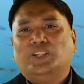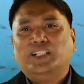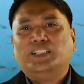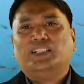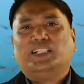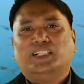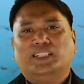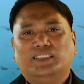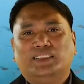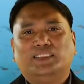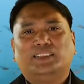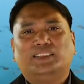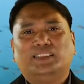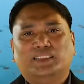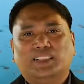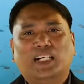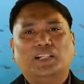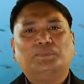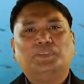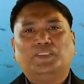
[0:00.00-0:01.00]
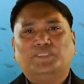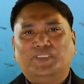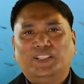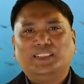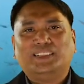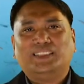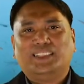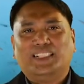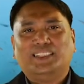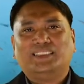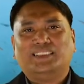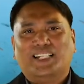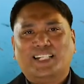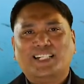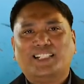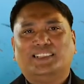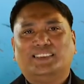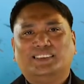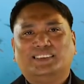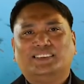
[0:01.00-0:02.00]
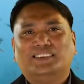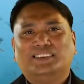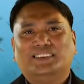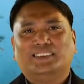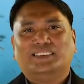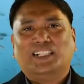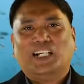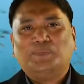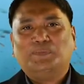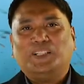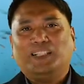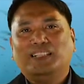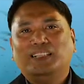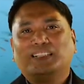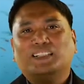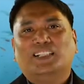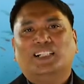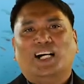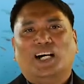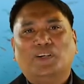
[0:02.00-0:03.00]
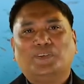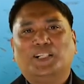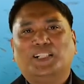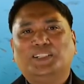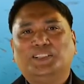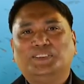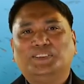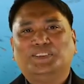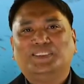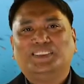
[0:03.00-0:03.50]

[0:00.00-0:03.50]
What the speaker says: us, Rabbi Vincent Ang. Rabbi, how are you?